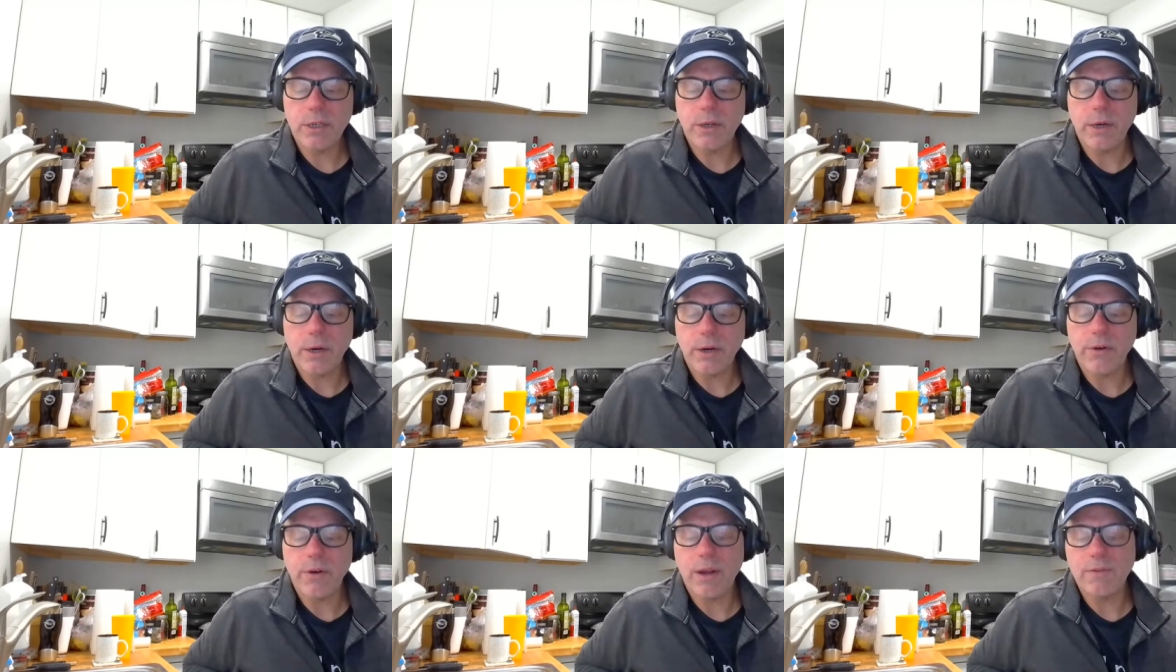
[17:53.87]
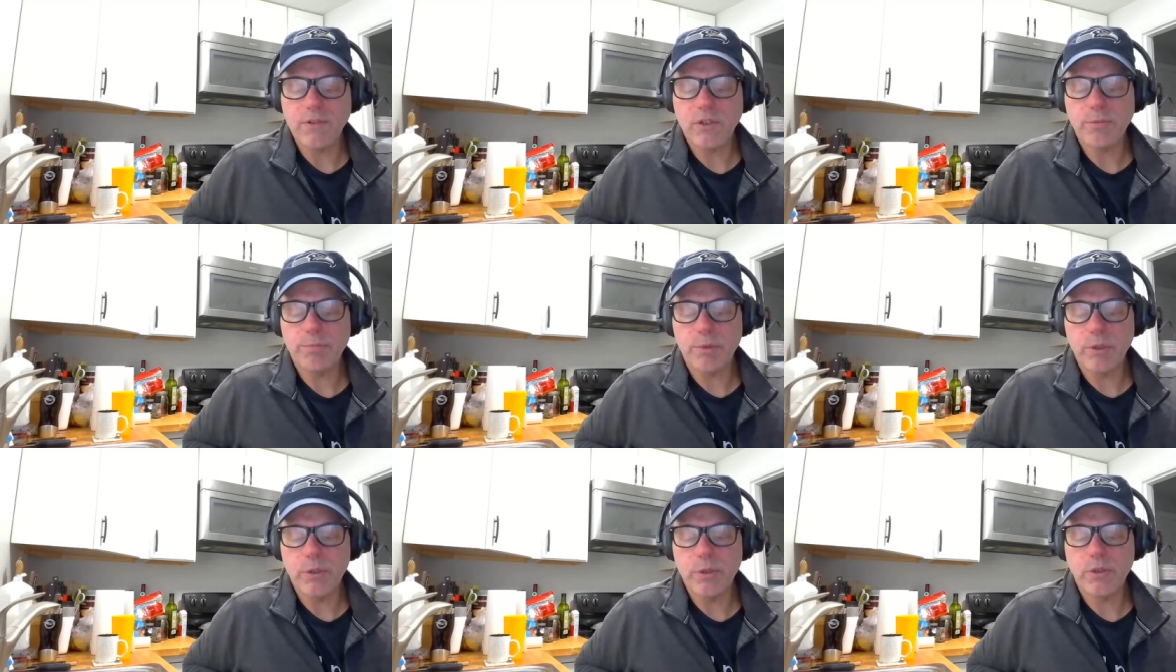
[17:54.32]
to Aircraft
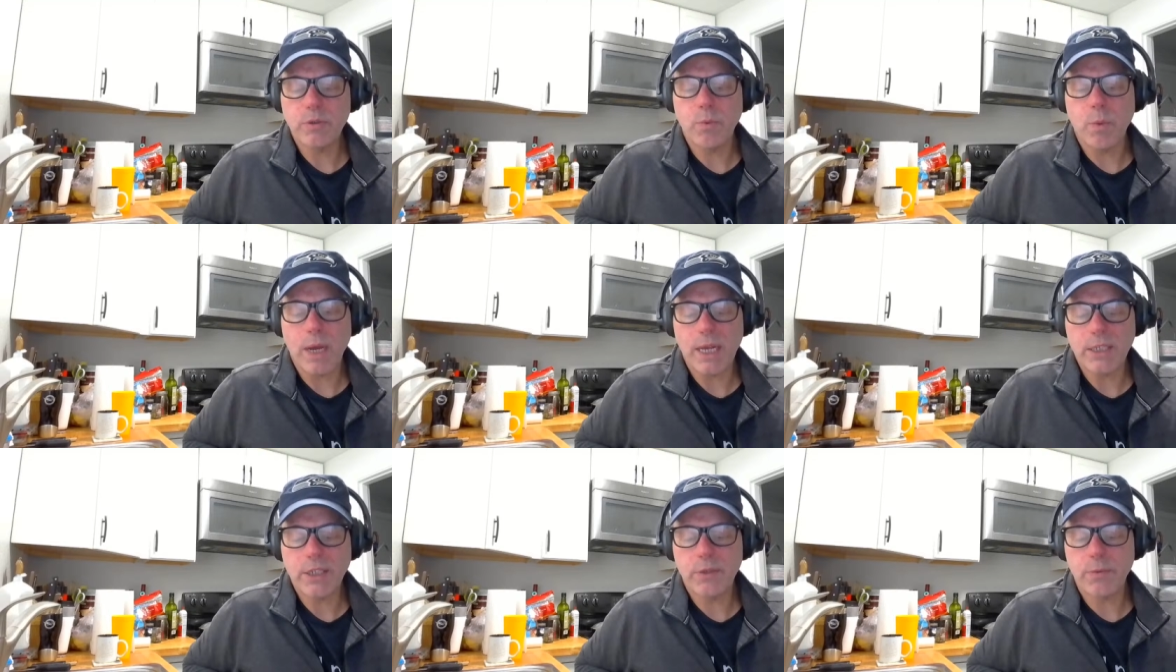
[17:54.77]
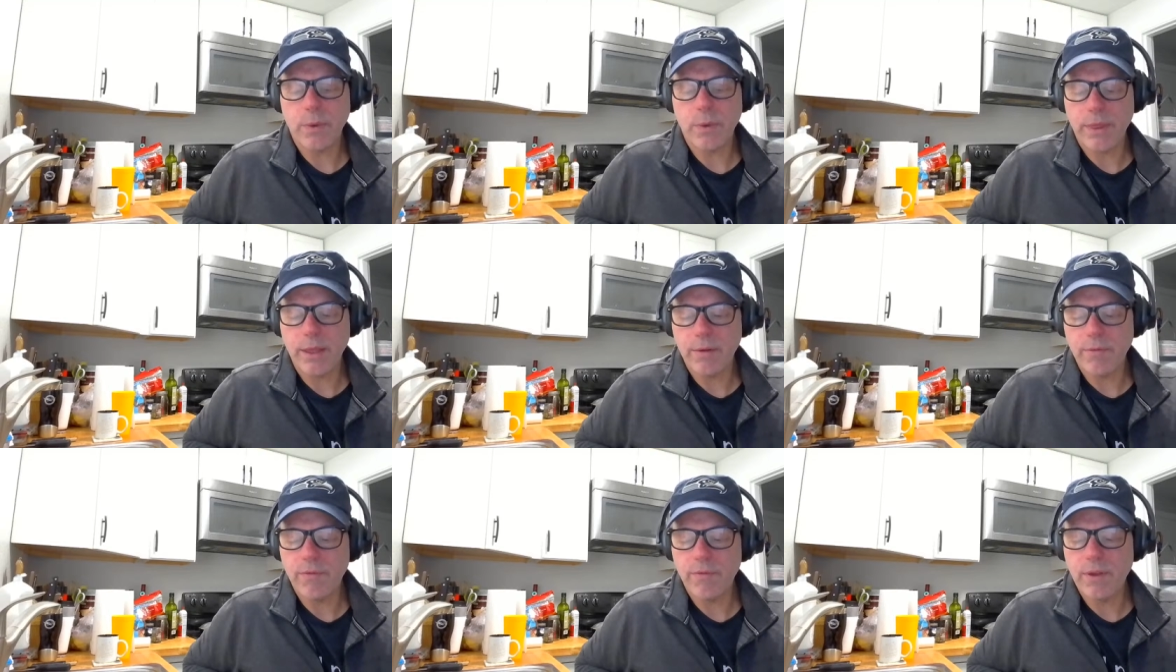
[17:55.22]
Spruce West
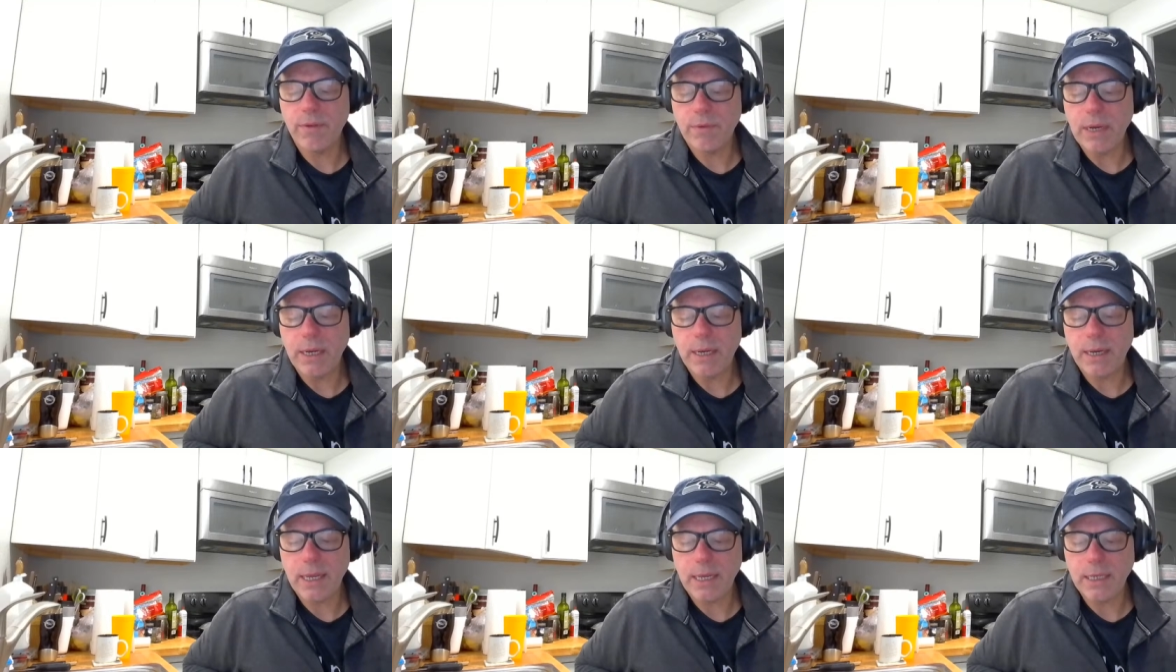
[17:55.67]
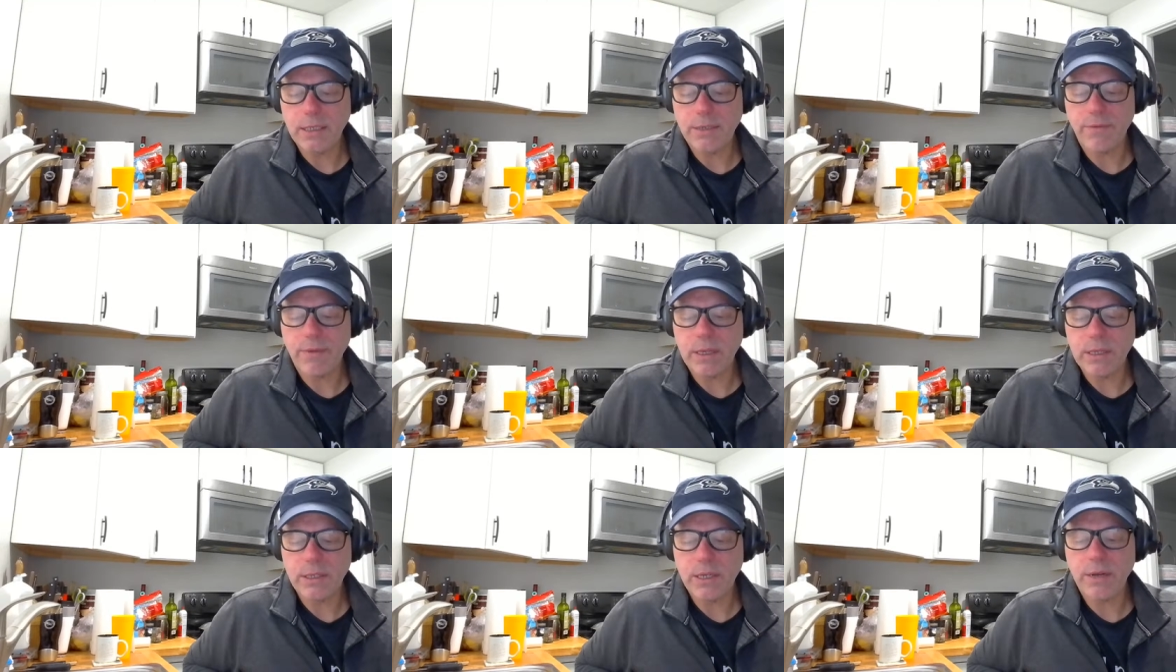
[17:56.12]
within 15 days
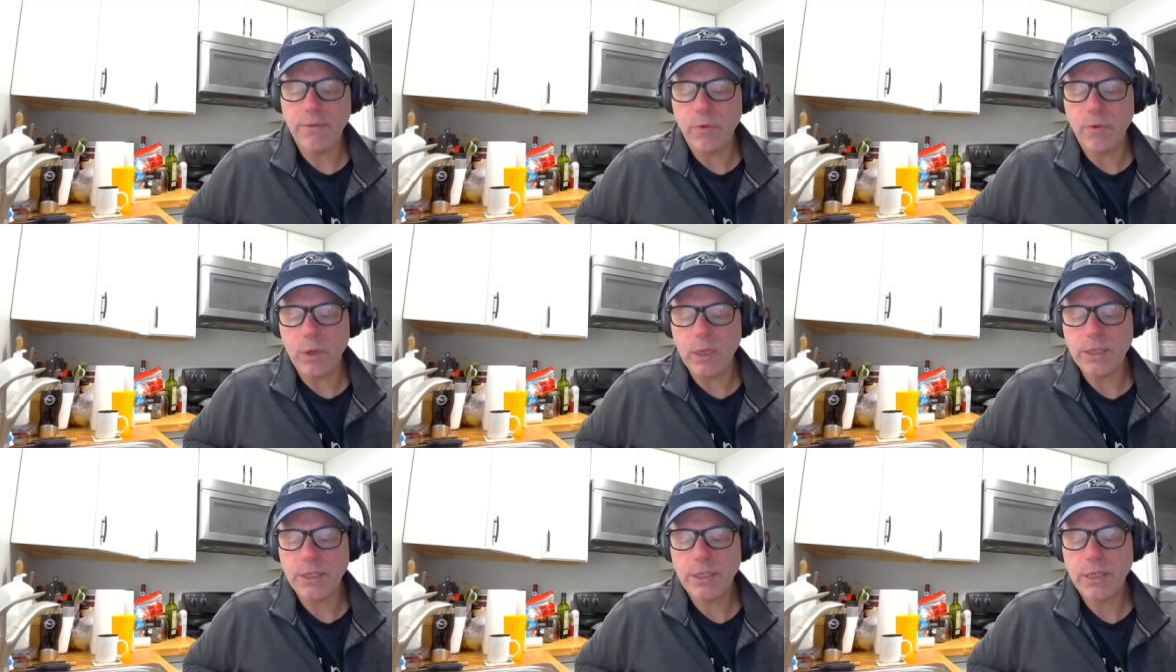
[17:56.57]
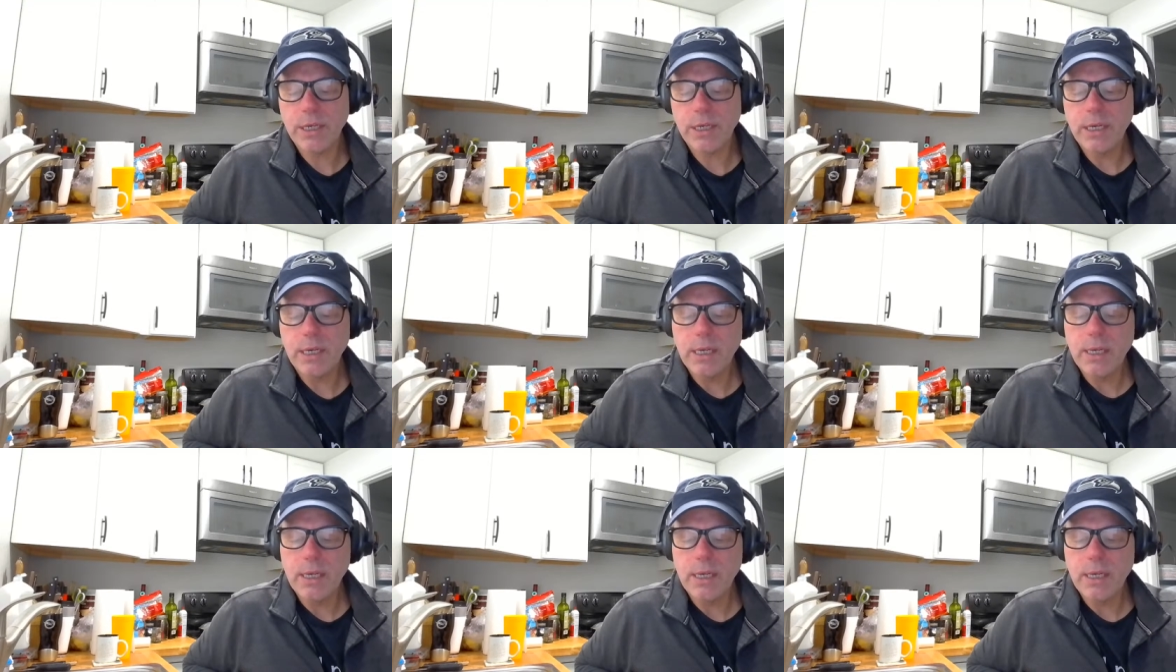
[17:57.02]
of this invoice.